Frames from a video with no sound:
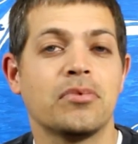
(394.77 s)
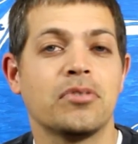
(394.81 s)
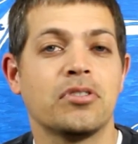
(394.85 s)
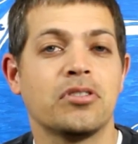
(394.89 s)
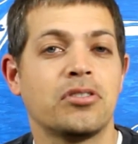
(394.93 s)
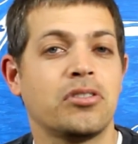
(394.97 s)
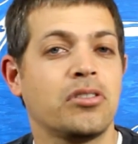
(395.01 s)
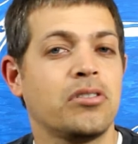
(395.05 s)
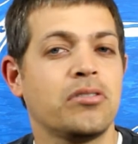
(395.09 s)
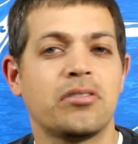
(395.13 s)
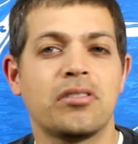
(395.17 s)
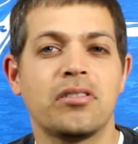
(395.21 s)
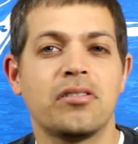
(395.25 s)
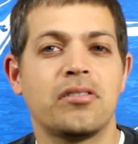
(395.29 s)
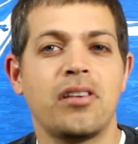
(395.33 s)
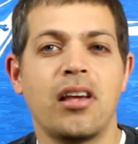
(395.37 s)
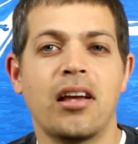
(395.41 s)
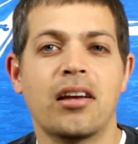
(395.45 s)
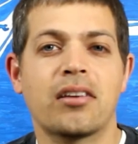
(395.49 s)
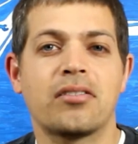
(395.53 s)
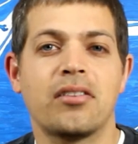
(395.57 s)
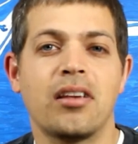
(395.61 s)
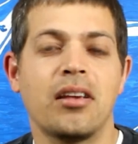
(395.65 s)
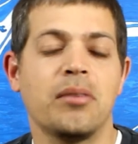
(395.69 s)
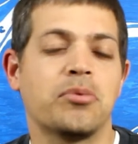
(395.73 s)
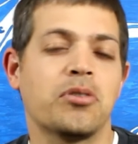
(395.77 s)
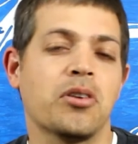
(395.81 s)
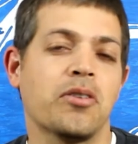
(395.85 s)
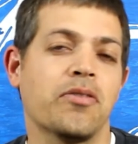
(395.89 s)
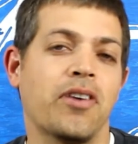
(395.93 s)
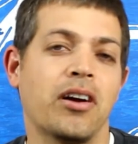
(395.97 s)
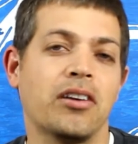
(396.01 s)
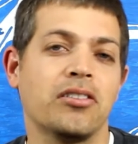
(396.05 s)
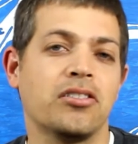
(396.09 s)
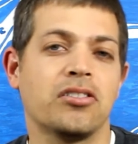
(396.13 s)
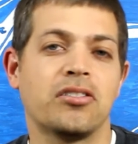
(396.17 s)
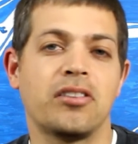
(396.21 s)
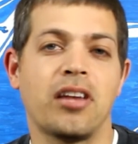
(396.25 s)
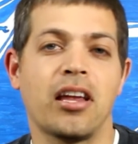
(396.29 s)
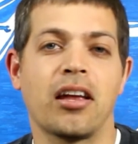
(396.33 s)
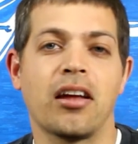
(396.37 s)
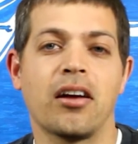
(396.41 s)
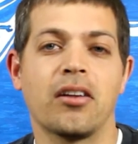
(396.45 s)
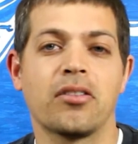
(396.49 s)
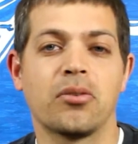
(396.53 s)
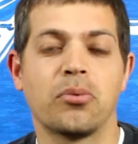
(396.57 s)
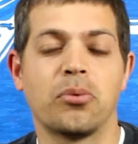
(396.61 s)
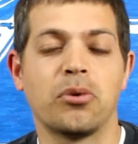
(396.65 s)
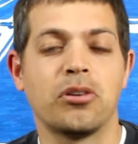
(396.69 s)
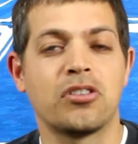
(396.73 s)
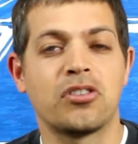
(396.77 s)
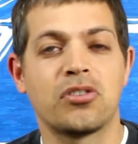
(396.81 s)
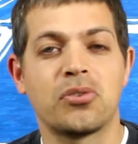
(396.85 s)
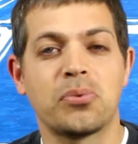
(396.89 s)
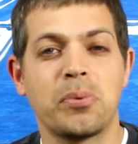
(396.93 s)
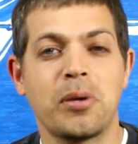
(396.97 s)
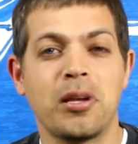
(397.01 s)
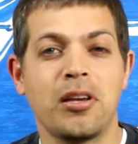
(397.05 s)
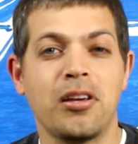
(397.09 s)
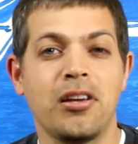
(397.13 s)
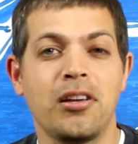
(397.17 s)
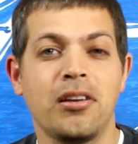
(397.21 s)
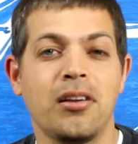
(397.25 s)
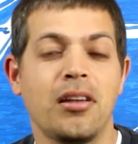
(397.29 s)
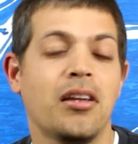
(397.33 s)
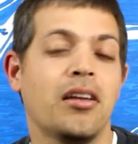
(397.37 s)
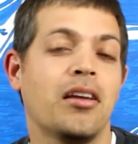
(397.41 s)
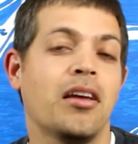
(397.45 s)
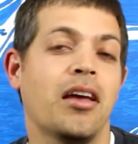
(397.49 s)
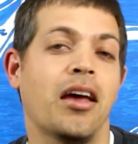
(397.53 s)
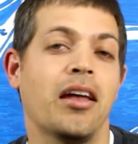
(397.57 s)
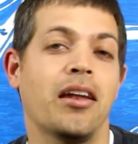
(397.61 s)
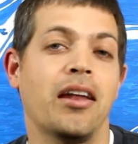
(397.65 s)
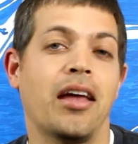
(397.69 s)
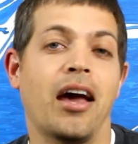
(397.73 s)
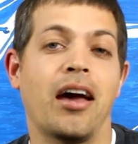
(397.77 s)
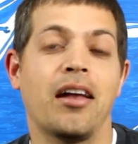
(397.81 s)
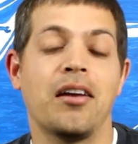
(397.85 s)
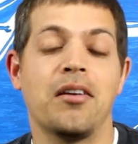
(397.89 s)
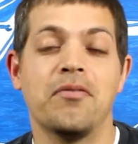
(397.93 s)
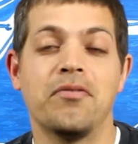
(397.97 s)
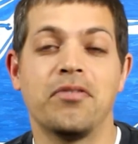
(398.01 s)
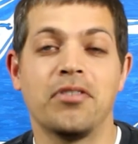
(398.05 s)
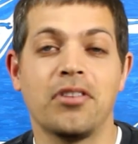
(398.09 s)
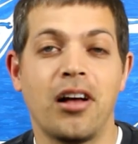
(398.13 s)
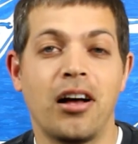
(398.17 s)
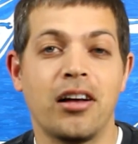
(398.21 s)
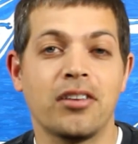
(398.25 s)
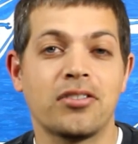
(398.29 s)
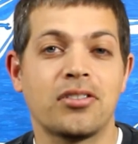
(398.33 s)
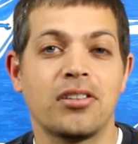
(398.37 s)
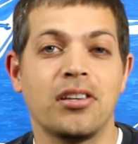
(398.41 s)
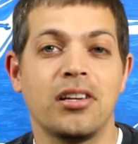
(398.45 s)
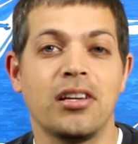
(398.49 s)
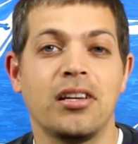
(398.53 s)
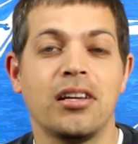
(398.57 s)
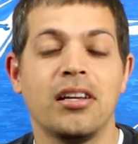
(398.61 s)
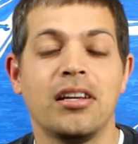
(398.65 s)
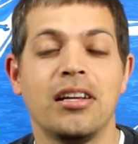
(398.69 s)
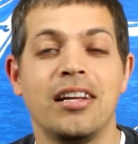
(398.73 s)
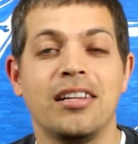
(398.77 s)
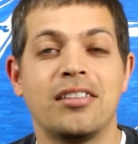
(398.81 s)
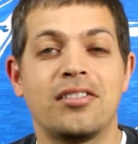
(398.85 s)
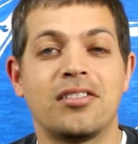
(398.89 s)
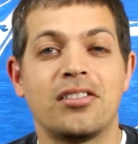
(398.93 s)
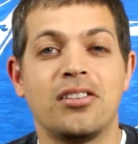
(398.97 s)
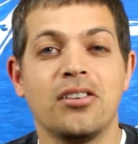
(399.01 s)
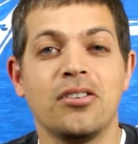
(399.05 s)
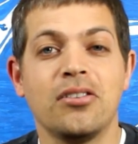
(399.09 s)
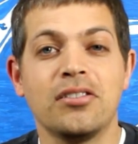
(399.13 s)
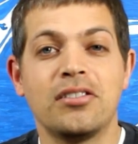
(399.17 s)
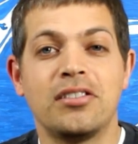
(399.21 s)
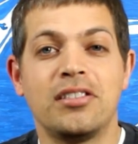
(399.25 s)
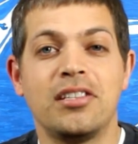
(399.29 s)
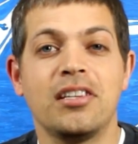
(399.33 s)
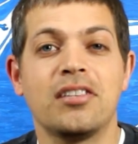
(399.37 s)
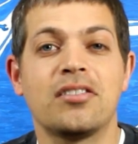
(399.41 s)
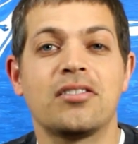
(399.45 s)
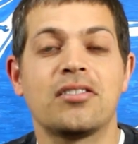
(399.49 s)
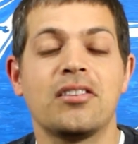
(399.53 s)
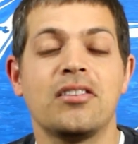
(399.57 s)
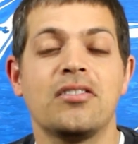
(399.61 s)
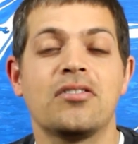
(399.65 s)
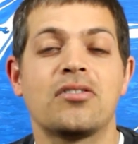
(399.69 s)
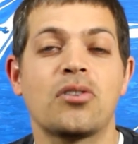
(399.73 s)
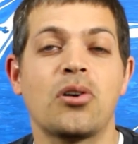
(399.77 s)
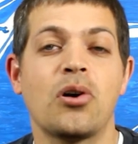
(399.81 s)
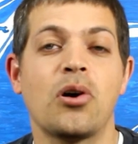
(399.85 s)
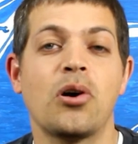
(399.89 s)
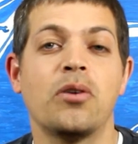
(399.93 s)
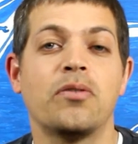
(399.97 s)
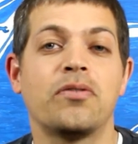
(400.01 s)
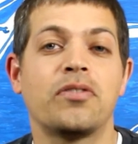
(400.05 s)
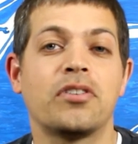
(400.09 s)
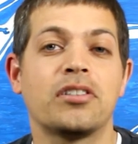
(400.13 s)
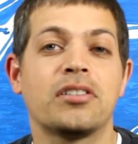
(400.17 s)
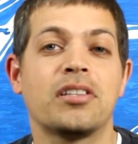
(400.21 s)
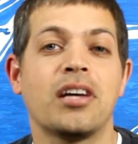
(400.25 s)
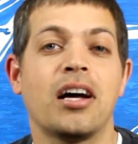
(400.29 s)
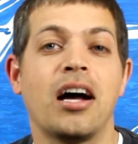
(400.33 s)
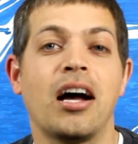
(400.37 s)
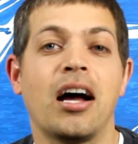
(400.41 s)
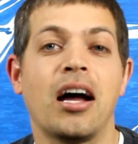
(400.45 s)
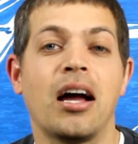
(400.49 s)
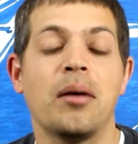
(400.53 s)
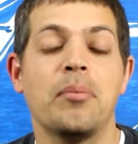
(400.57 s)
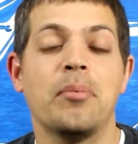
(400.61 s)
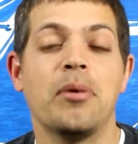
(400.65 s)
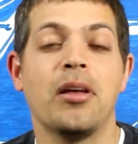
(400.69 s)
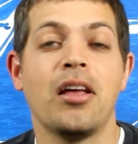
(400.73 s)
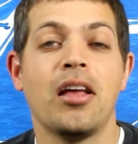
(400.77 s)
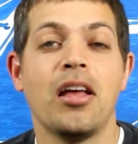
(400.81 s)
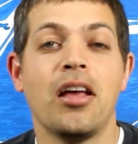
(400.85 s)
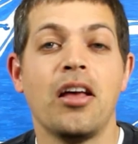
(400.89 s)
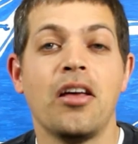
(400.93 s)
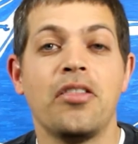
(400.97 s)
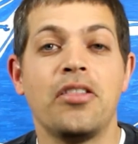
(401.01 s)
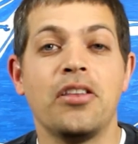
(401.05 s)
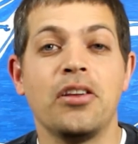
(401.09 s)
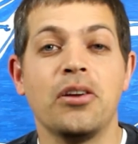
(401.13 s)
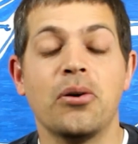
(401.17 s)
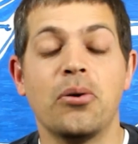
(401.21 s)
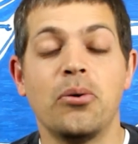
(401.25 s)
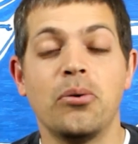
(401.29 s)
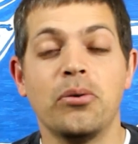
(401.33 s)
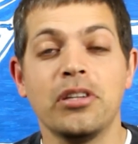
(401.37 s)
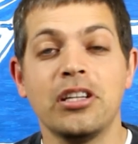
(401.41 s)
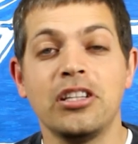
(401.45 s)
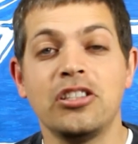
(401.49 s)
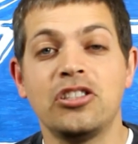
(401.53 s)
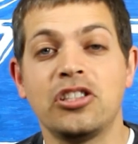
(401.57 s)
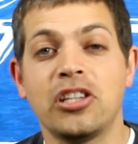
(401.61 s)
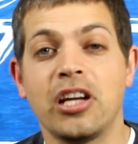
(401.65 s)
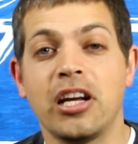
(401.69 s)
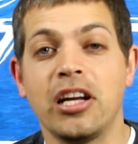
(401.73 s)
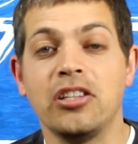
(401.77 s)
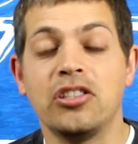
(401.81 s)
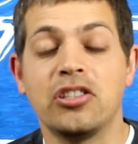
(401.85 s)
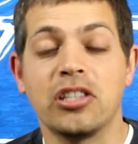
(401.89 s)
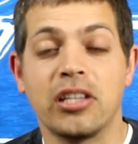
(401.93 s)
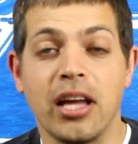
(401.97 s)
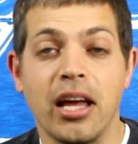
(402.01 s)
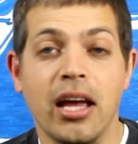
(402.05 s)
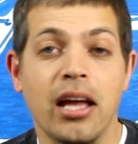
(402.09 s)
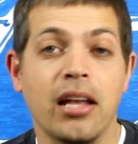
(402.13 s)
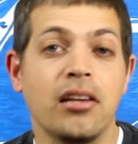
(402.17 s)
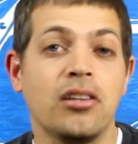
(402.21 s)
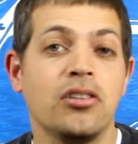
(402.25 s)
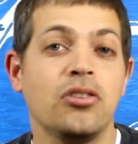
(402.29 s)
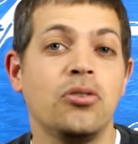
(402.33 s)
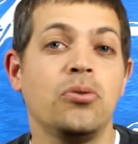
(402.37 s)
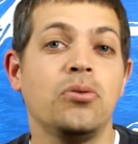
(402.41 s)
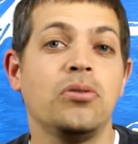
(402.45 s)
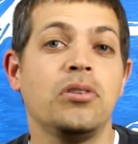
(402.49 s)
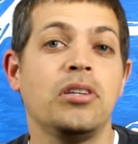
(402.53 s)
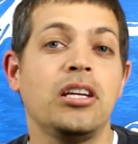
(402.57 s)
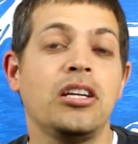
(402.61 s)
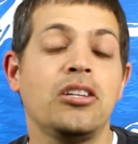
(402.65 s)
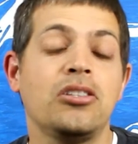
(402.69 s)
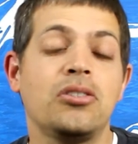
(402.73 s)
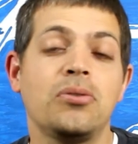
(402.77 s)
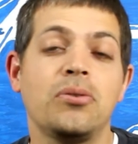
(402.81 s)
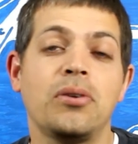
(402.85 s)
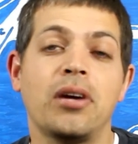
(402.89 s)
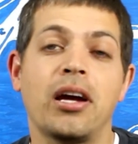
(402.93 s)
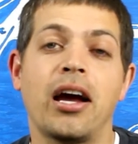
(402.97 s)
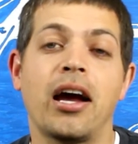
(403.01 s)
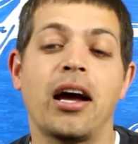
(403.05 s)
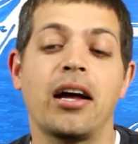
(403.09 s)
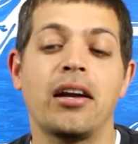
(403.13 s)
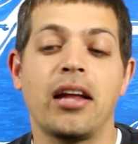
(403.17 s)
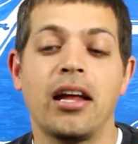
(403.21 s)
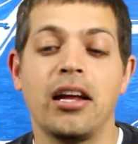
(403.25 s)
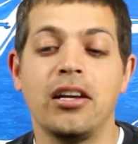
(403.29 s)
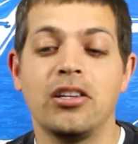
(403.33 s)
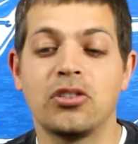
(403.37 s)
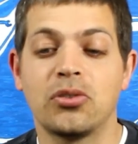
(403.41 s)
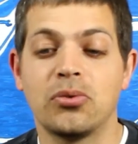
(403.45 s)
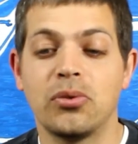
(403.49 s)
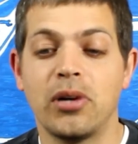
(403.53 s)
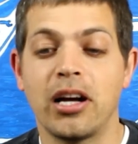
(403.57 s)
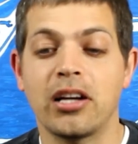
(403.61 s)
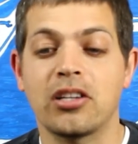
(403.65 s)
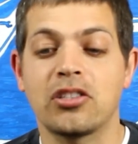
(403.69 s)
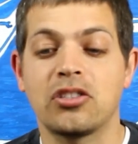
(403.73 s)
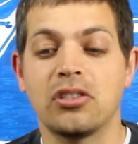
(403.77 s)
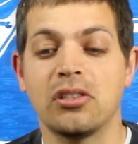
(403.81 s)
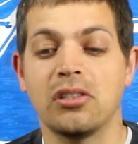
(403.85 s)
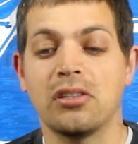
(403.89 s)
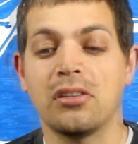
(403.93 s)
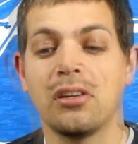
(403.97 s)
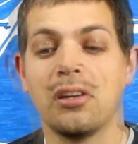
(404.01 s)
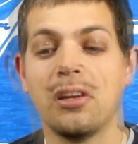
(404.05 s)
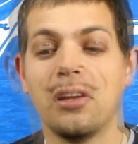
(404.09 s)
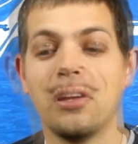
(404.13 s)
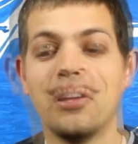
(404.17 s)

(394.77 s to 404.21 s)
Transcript: So it's the exact same. So if I just take out the word speed and add in velocity, it's still distance over time. The only change, again, you need to add a direction.